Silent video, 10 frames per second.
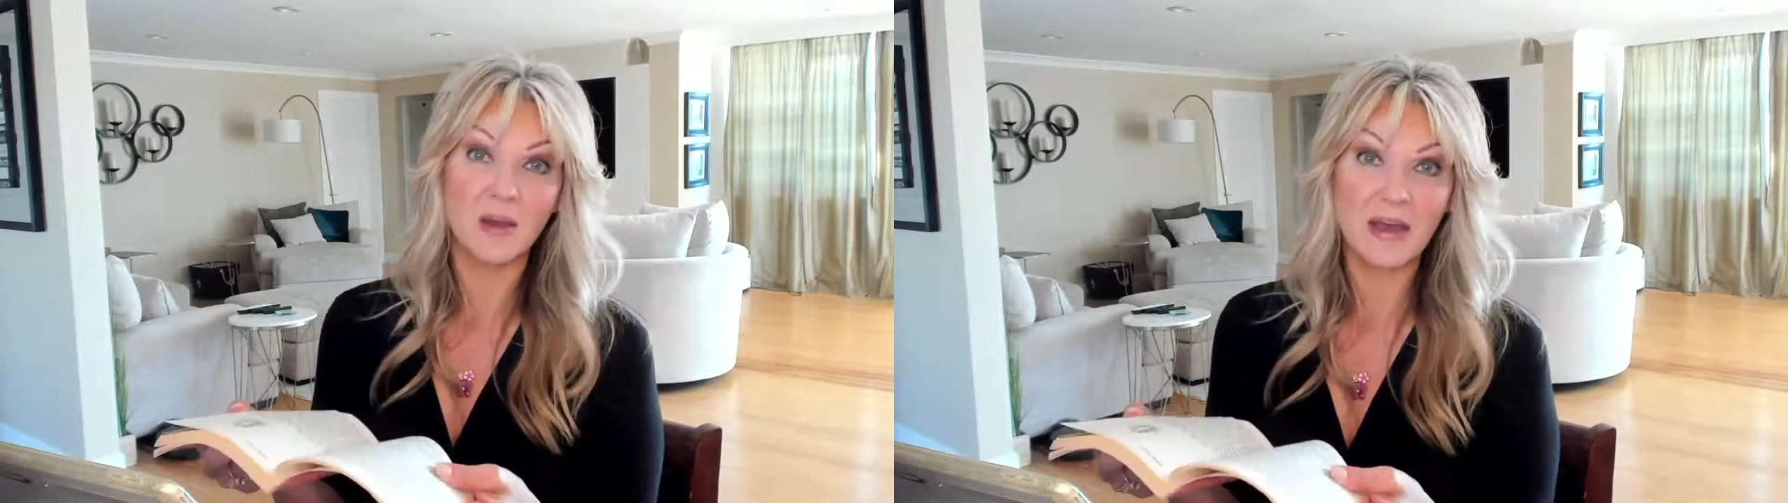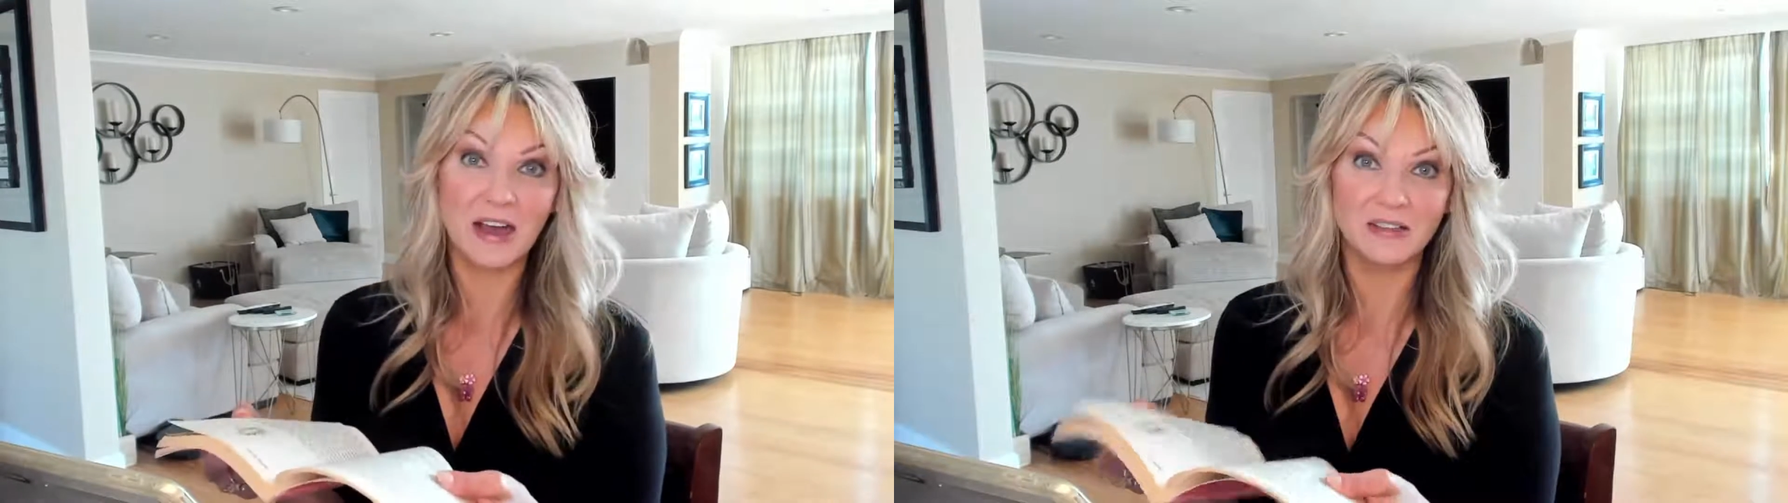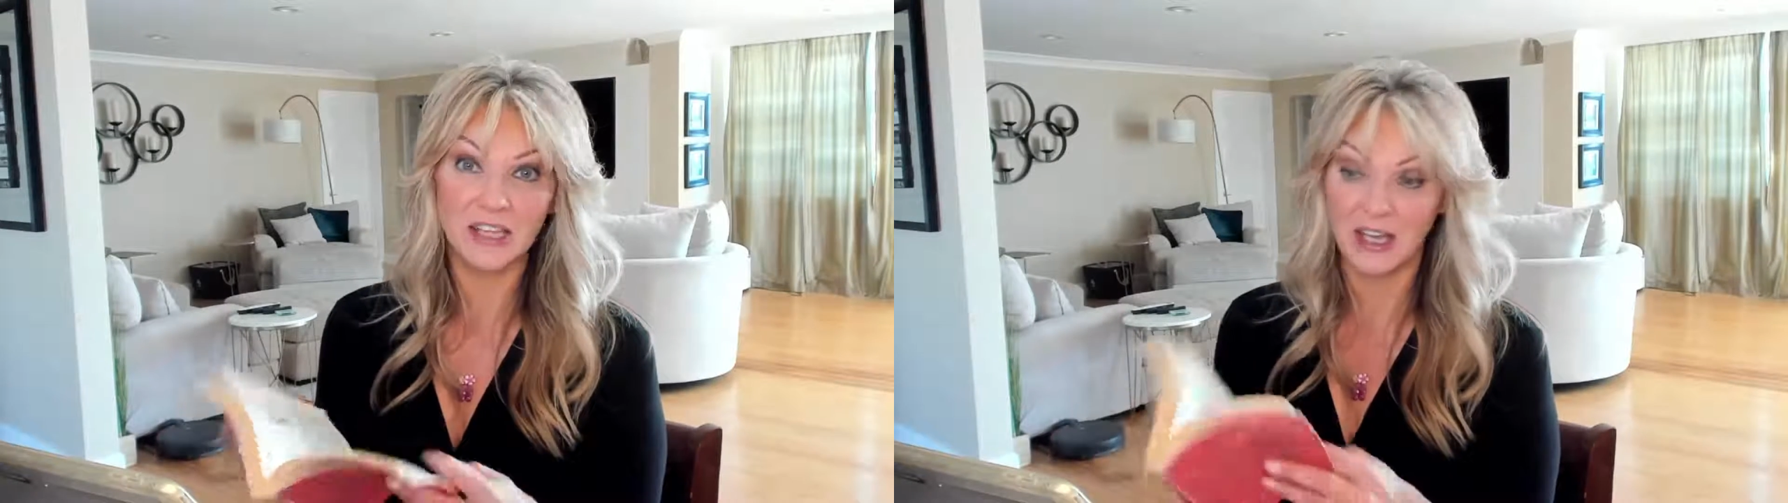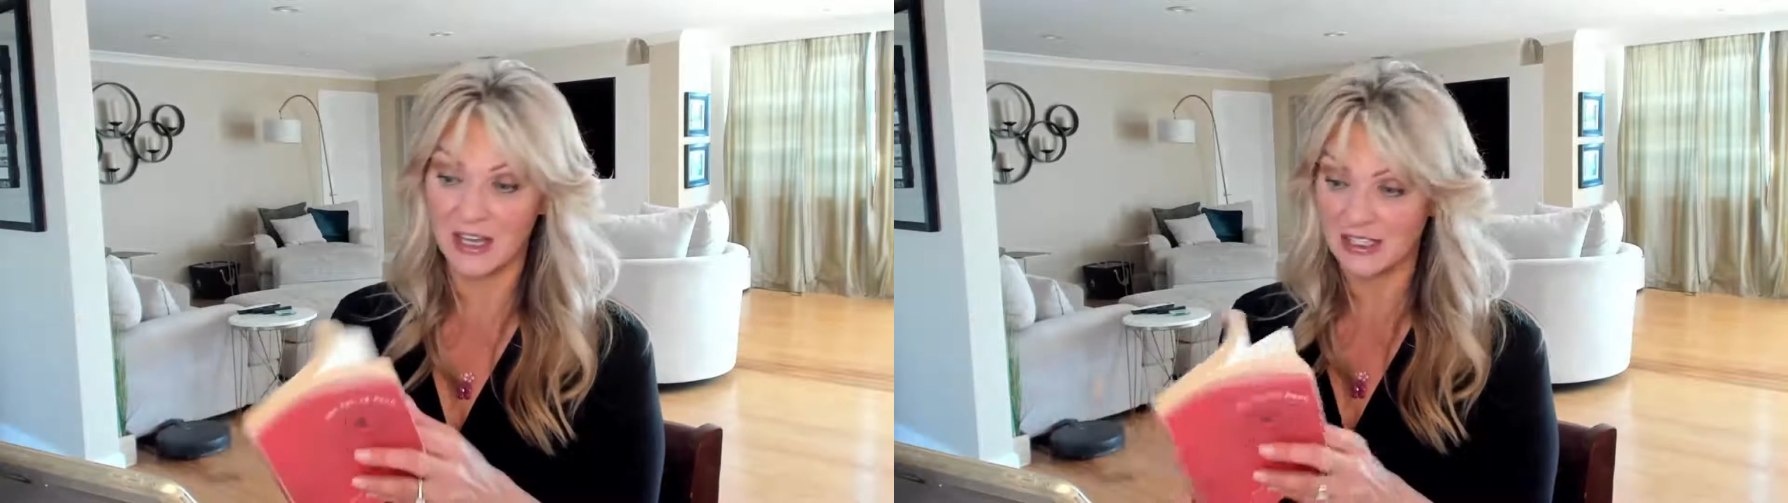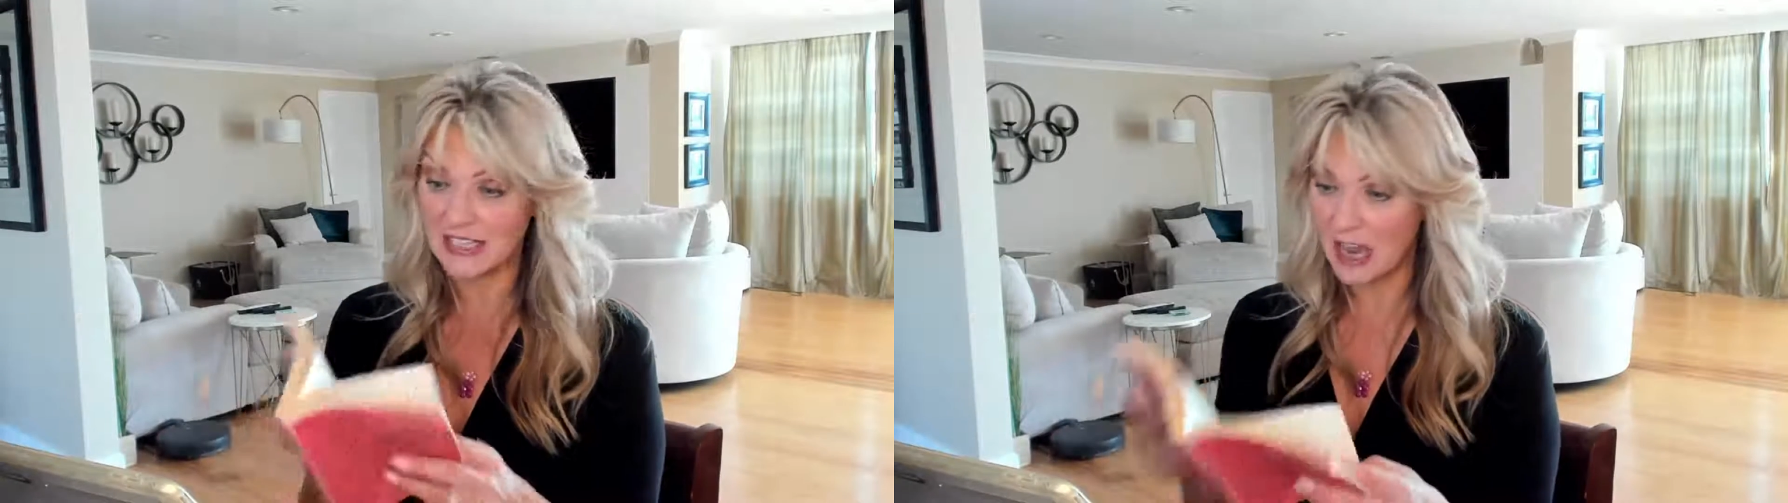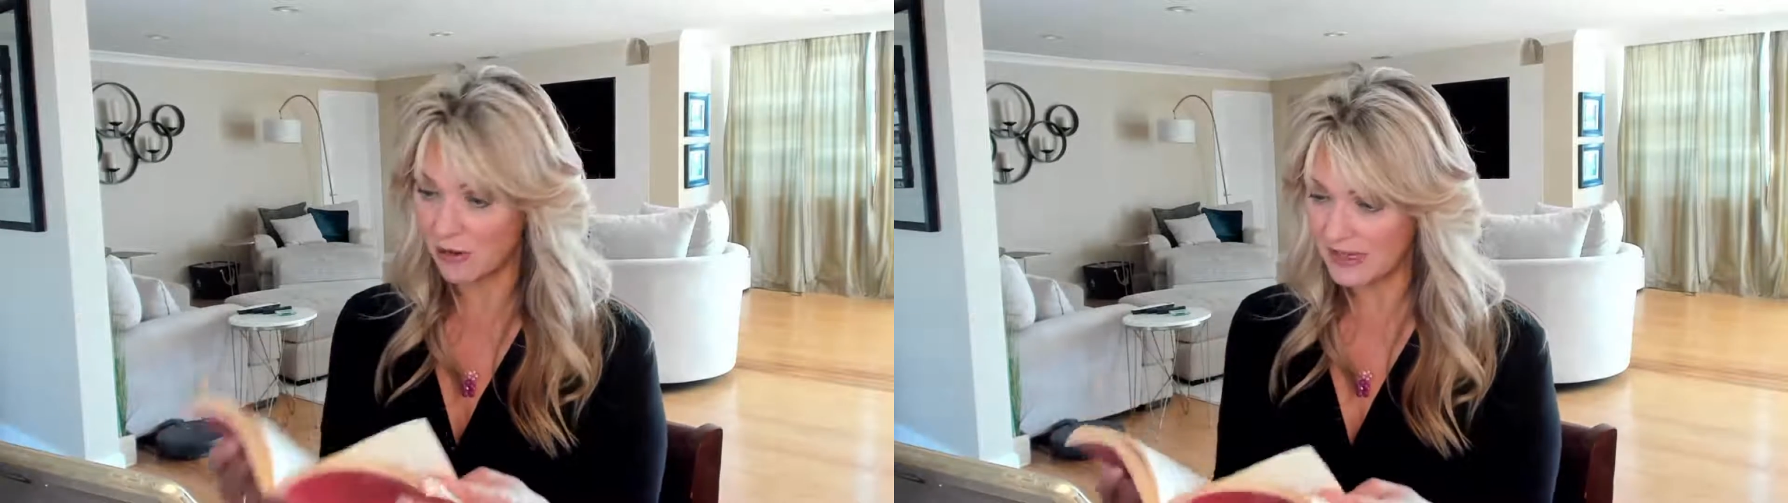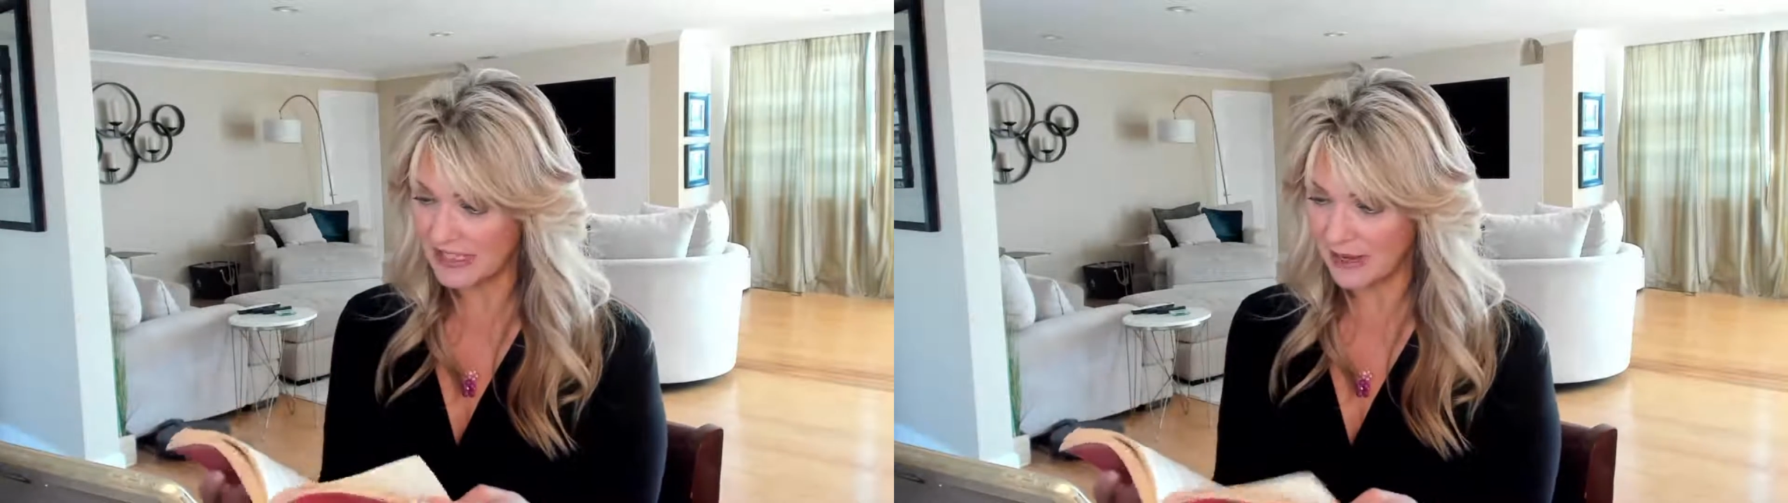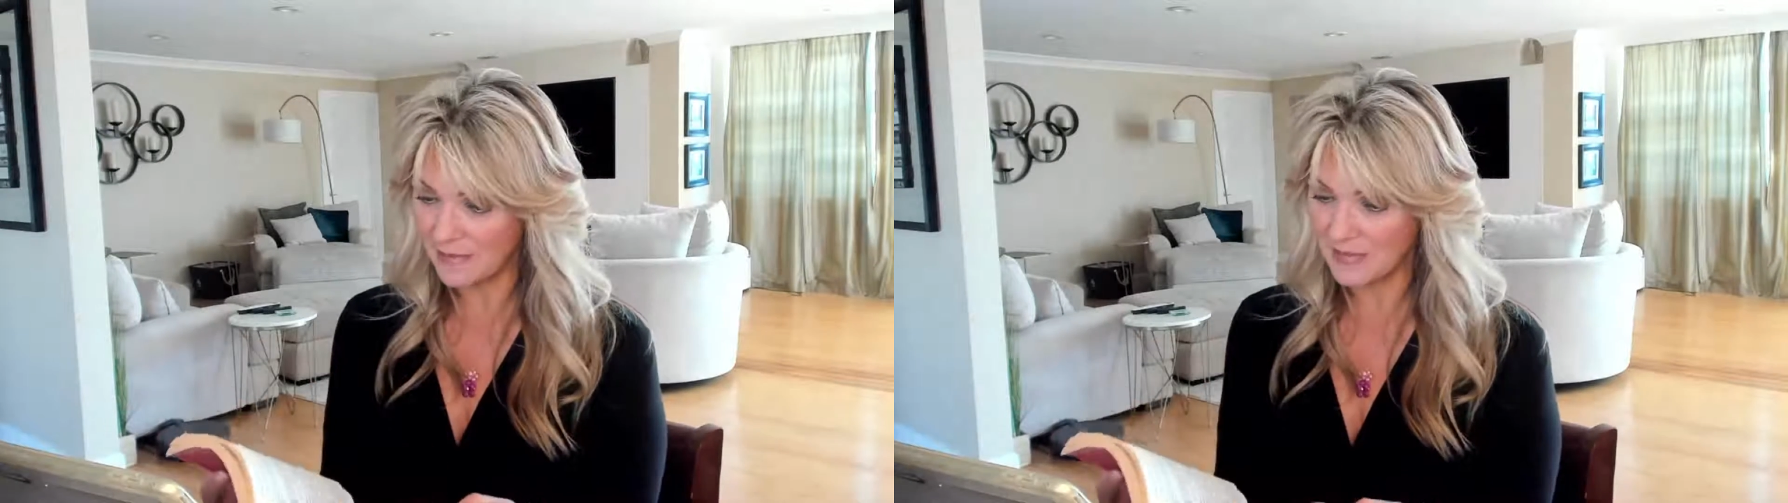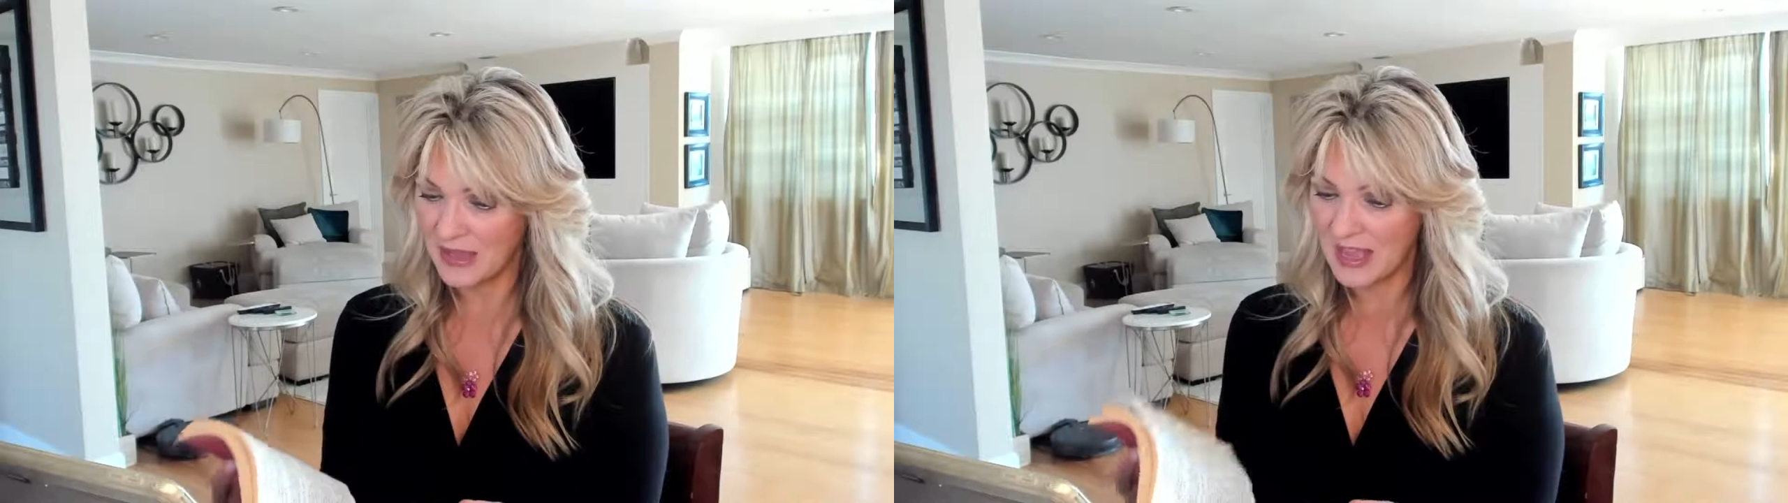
about Taoism